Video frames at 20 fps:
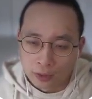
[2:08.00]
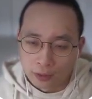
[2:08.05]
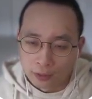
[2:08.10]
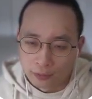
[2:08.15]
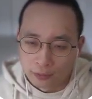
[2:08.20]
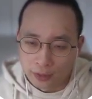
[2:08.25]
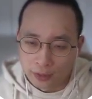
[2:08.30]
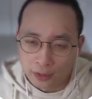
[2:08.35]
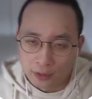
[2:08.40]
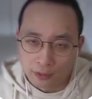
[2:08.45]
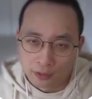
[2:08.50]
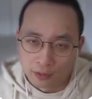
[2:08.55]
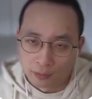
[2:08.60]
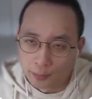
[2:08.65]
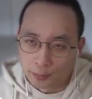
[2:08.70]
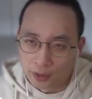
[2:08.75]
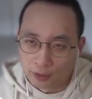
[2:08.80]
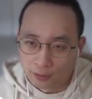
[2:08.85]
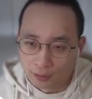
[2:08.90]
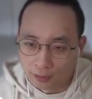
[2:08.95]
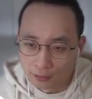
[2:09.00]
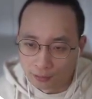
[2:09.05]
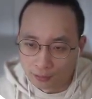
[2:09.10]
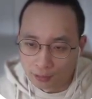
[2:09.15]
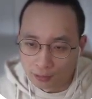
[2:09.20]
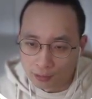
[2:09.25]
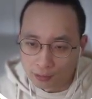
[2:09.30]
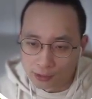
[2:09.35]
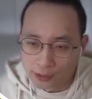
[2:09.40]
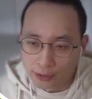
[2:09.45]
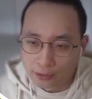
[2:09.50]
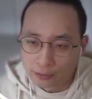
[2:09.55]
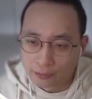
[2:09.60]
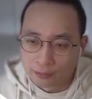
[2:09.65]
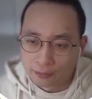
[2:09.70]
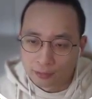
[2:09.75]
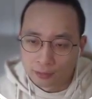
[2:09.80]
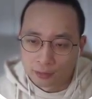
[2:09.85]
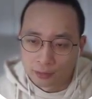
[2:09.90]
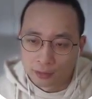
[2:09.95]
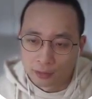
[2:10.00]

they are the business logics